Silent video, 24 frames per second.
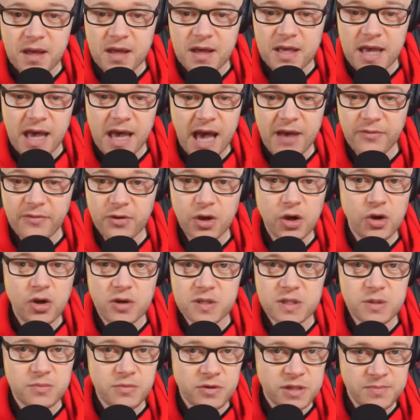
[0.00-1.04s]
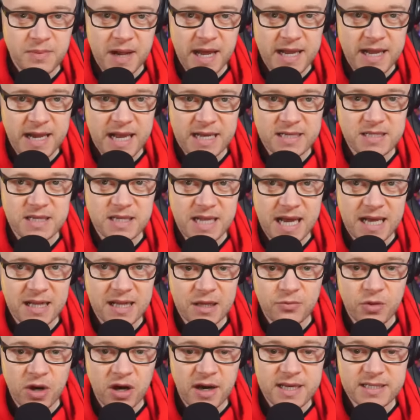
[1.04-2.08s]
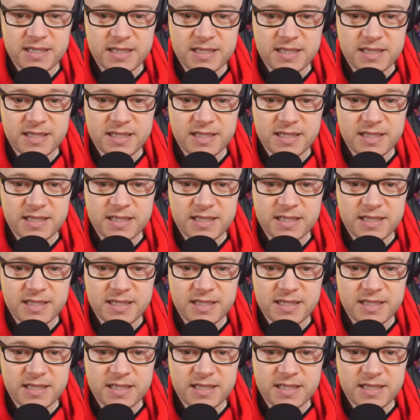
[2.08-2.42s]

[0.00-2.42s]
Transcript: You haven't got someone to play next to Declan Rice.